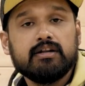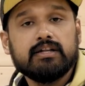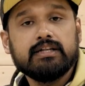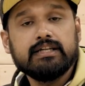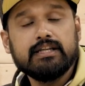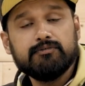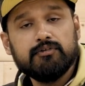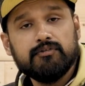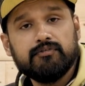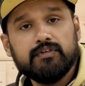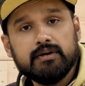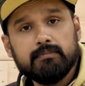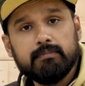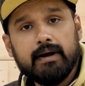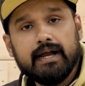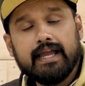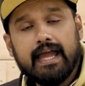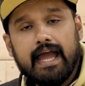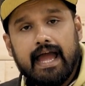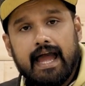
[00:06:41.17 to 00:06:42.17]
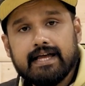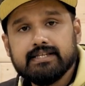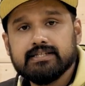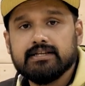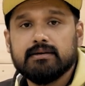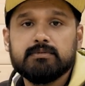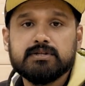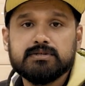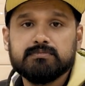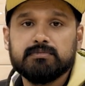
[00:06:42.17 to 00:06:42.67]
leave your feedback as
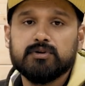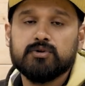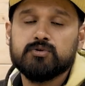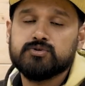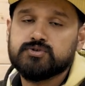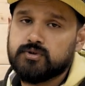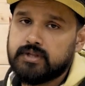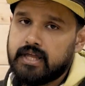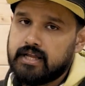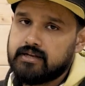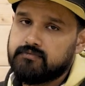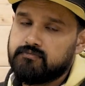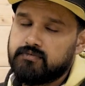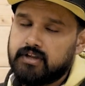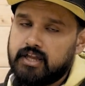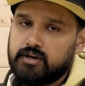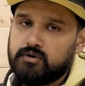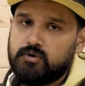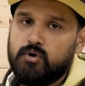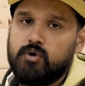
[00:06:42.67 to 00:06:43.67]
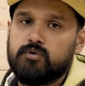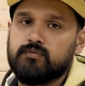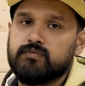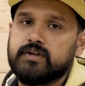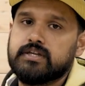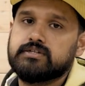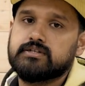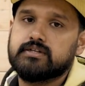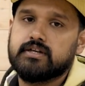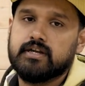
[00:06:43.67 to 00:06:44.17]
comments below so that we can
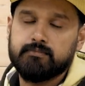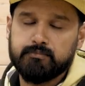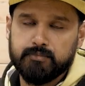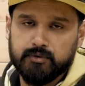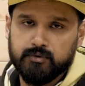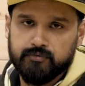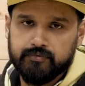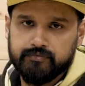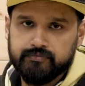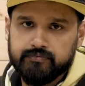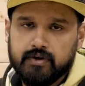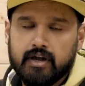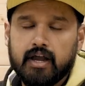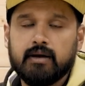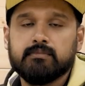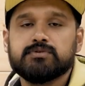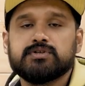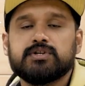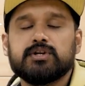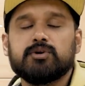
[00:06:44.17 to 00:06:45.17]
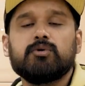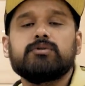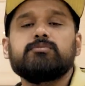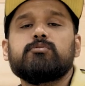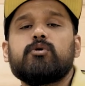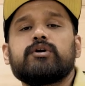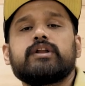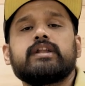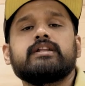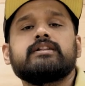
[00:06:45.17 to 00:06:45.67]
always improve. I'm Srigovind
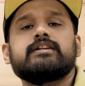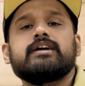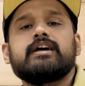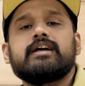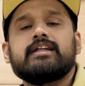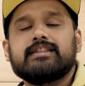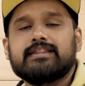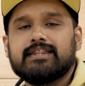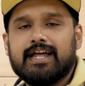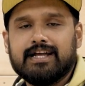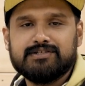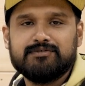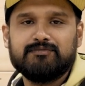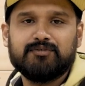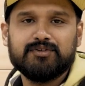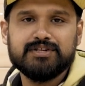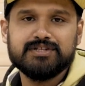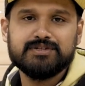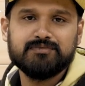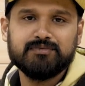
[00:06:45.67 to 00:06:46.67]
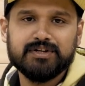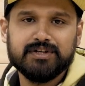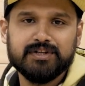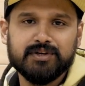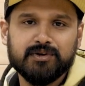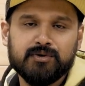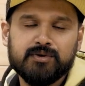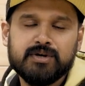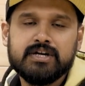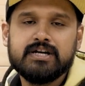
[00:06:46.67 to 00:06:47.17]
Mohanan. That's it for this
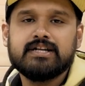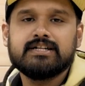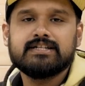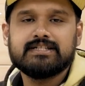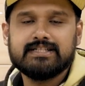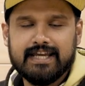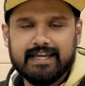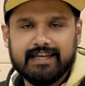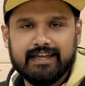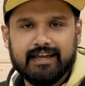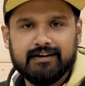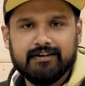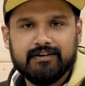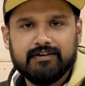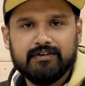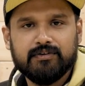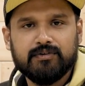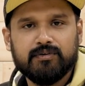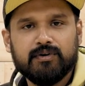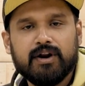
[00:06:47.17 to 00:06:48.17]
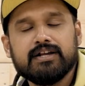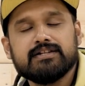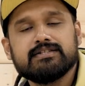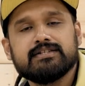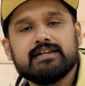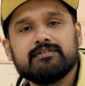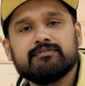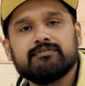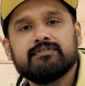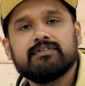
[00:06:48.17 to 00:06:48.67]
video. Take care, ride
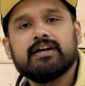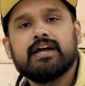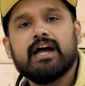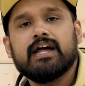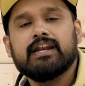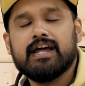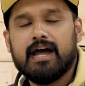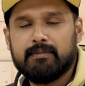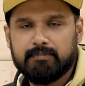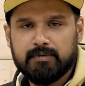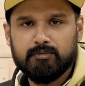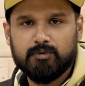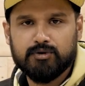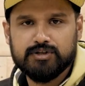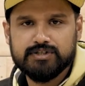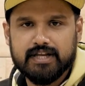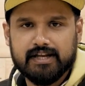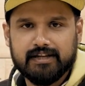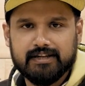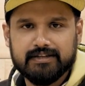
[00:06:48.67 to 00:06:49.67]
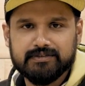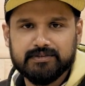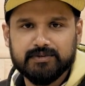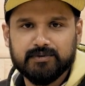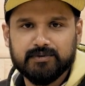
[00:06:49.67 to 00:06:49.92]
safe, and happy motorcycling to